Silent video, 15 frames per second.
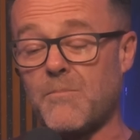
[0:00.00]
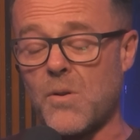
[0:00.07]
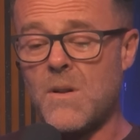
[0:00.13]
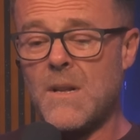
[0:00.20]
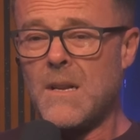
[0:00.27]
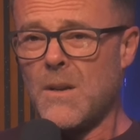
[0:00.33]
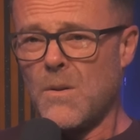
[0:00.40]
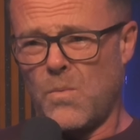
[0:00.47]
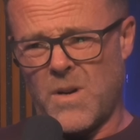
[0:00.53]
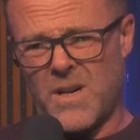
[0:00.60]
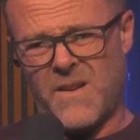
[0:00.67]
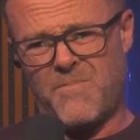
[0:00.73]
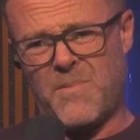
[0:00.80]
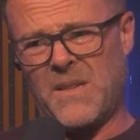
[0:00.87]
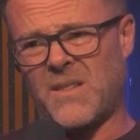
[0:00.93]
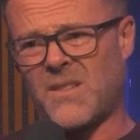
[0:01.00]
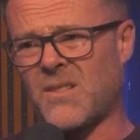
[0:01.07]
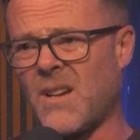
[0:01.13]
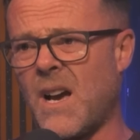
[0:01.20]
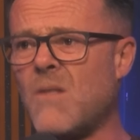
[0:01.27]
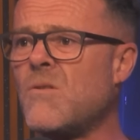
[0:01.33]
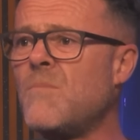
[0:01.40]
But what I've been
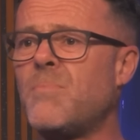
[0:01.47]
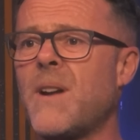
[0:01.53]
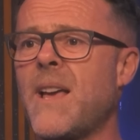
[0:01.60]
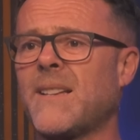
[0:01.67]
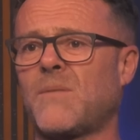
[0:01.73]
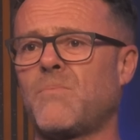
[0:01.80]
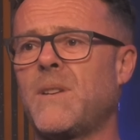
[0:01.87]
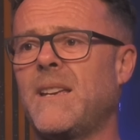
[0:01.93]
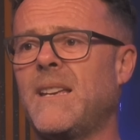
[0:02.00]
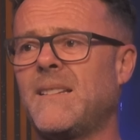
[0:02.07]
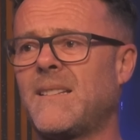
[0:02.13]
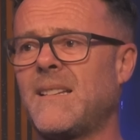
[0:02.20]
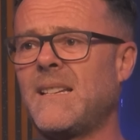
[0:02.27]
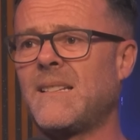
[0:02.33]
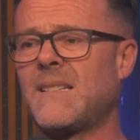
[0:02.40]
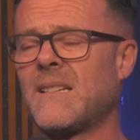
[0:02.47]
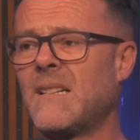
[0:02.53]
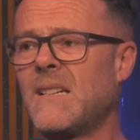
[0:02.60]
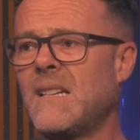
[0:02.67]
so impressed with is his